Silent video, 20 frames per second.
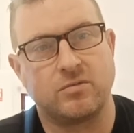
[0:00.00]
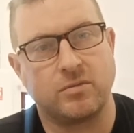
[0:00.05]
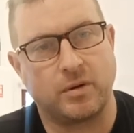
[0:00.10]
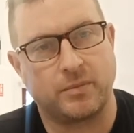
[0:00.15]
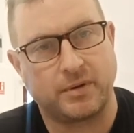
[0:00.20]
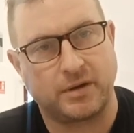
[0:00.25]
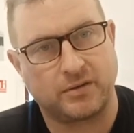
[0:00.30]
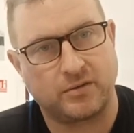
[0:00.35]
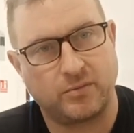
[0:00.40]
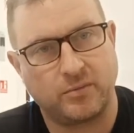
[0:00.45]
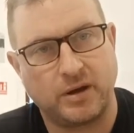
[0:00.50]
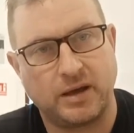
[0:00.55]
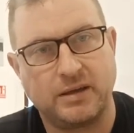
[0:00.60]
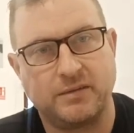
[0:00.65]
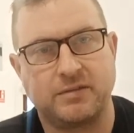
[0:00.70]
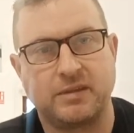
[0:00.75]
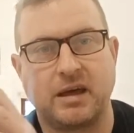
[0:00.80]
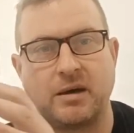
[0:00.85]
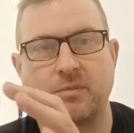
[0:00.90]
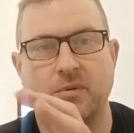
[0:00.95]
you might be able to
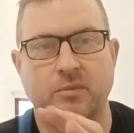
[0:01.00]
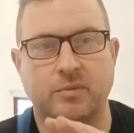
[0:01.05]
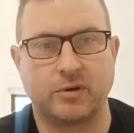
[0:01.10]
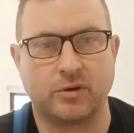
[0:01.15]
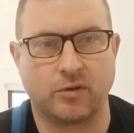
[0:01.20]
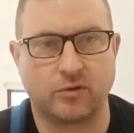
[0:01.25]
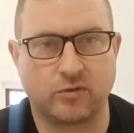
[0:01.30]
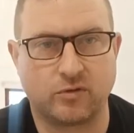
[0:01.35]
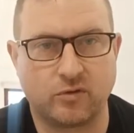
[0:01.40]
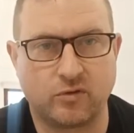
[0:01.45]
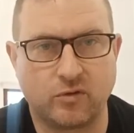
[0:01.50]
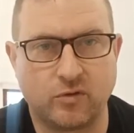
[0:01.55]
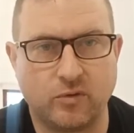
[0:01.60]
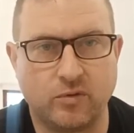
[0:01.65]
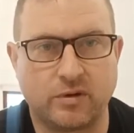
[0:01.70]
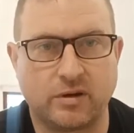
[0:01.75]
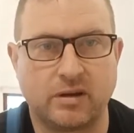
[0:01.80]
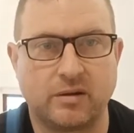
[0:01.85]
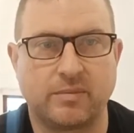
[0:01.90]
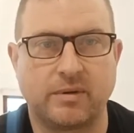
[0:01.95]
waive that, but we're not
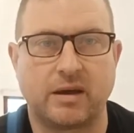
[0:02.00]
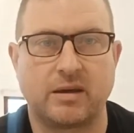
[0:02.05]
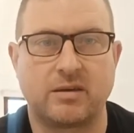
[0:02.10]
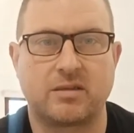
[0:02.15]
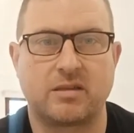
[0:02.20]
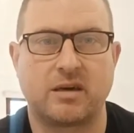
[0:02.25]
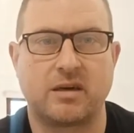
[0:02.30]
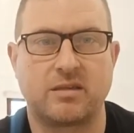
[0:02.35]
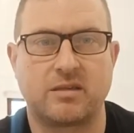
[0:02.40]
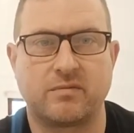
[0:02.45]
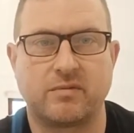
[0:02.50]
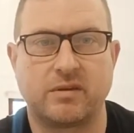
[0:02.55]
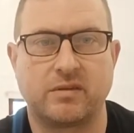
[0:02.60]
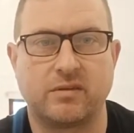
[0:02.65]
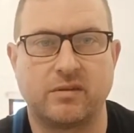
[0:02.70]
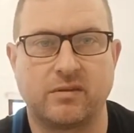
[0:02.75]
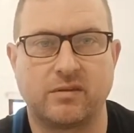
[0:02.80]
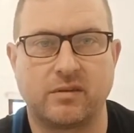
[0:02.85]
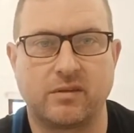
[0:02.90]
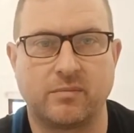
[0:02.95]
talking about change of
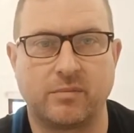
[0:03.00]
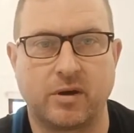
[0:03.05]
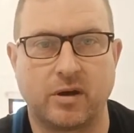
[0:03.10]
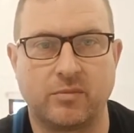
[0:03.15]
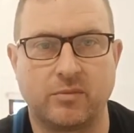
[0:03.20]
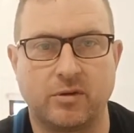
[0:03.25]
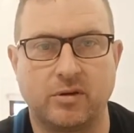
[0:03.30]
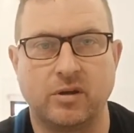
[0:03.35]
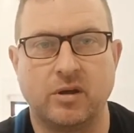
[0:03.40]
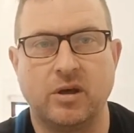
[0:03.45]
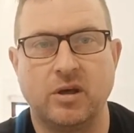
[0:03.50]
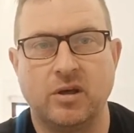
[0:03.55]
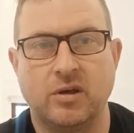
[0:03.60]
residence at the moment.